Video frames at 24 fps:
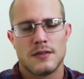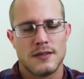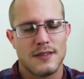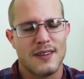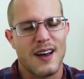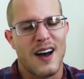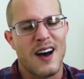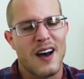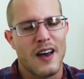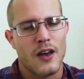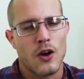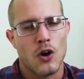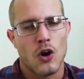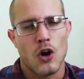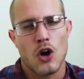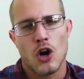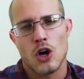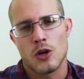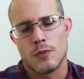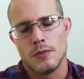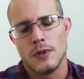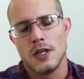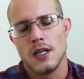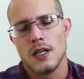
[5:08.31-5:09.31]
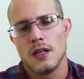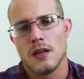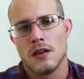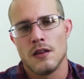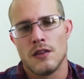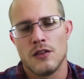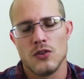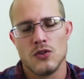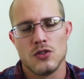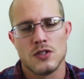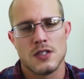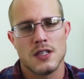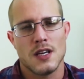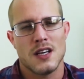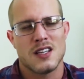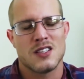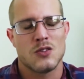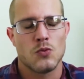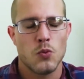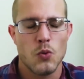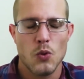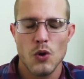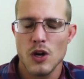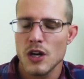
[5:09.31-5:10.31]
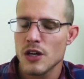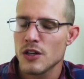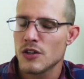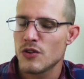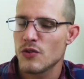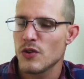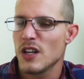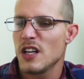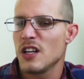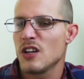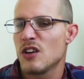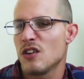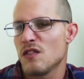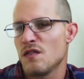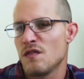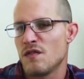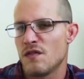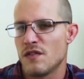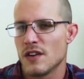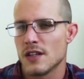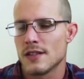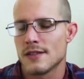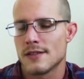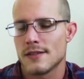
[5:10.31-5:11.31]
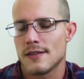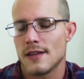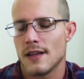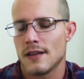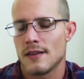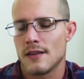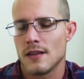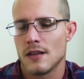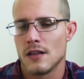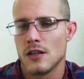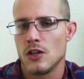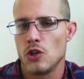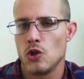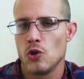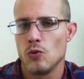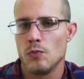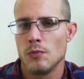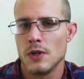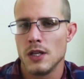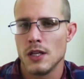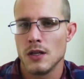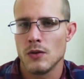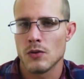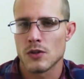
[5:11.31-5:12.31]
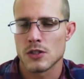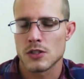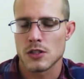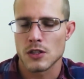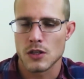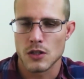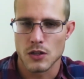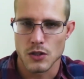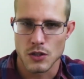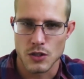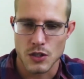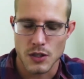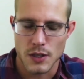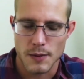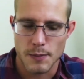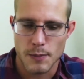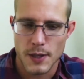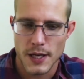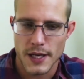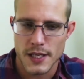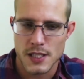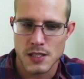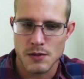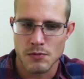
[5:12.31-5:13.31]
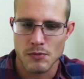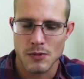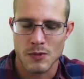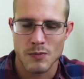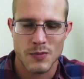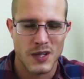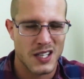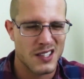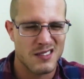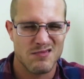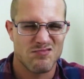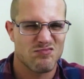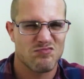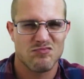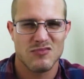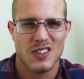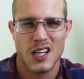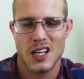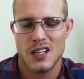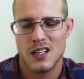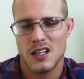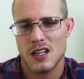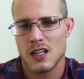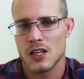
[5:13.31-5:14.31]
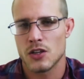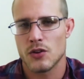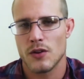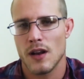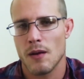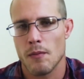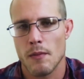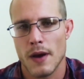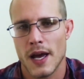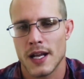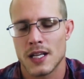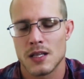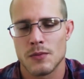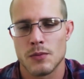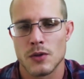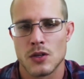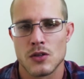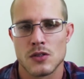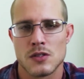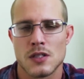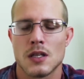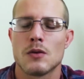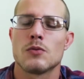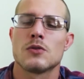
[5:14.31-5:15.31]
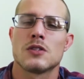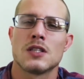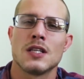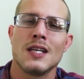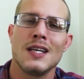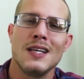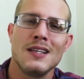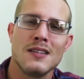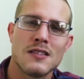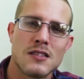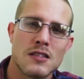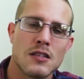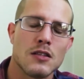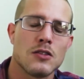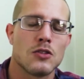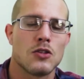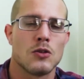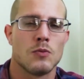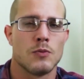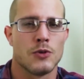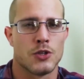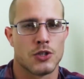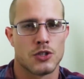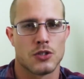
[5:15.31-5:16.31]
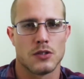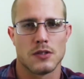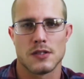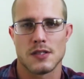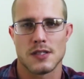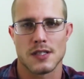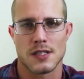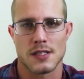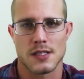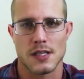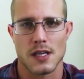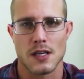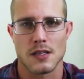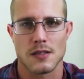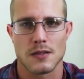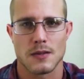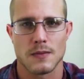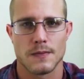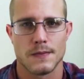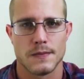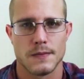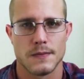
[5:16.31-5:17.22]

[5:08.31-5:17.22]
die-hard Mini enthusiasts weren't really convinced that the new Mini was a good replacement, but it didn't really matter because it was an instant commercial success.